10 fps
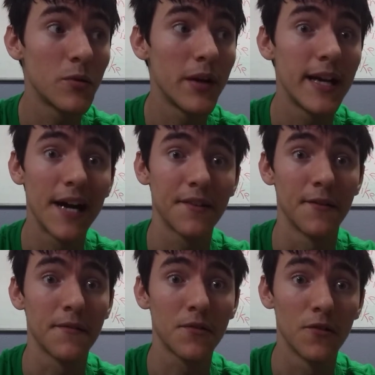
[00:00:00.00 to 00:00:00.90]
we got to the
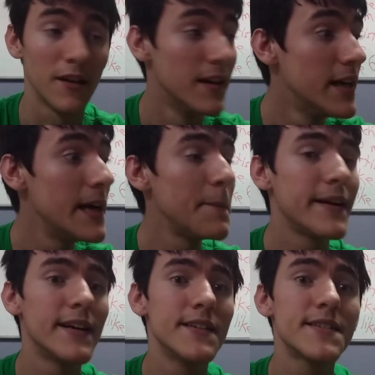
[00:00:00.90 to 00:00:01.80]
store,
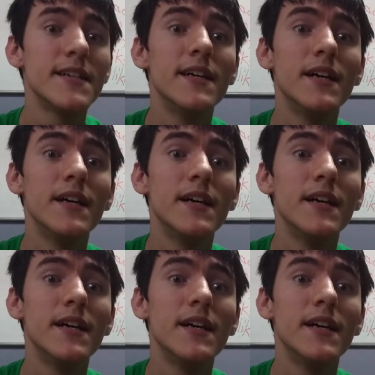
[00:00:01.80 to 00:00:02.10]
because